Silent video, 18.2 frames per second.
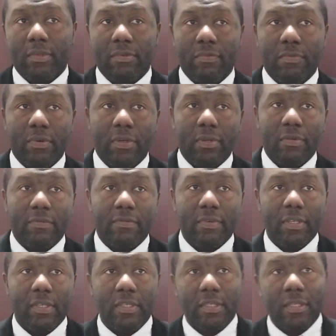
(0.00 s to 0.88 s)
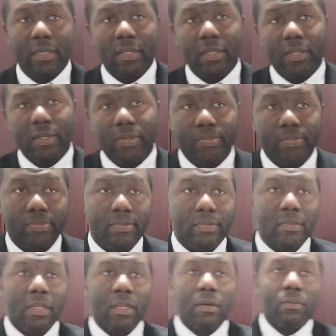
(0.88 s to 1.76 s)
for the first aider.
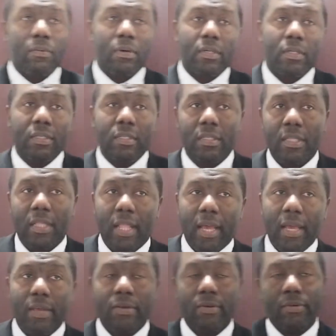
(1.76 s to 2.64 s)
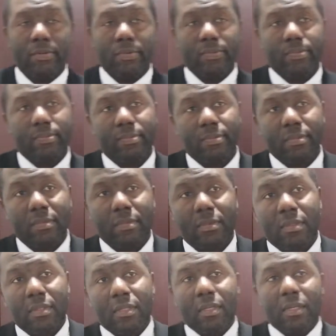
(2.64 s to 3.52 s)
What is Lion?
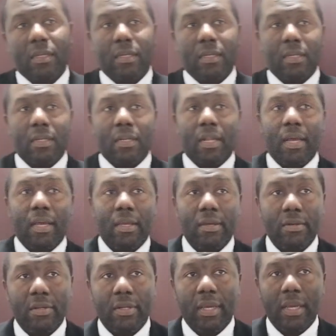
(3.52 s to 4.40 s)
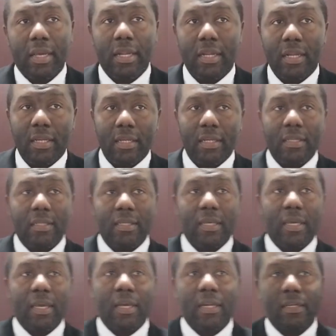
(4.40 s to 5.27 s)
Lion L.
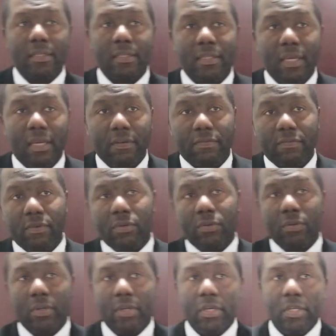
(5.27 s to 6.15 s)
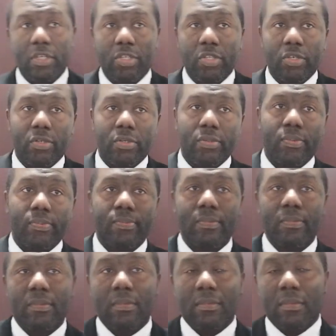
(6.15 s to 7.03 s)
The L stand for
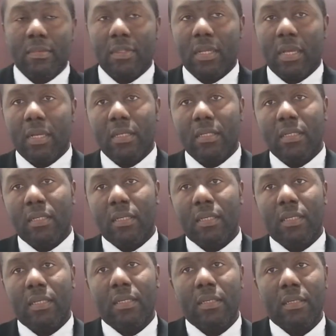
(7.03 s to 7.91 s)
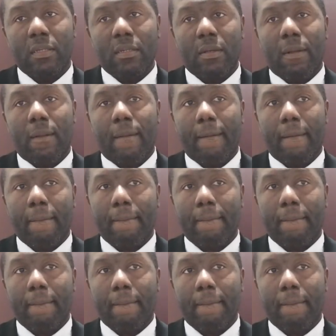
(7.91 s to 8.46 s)
location. Then the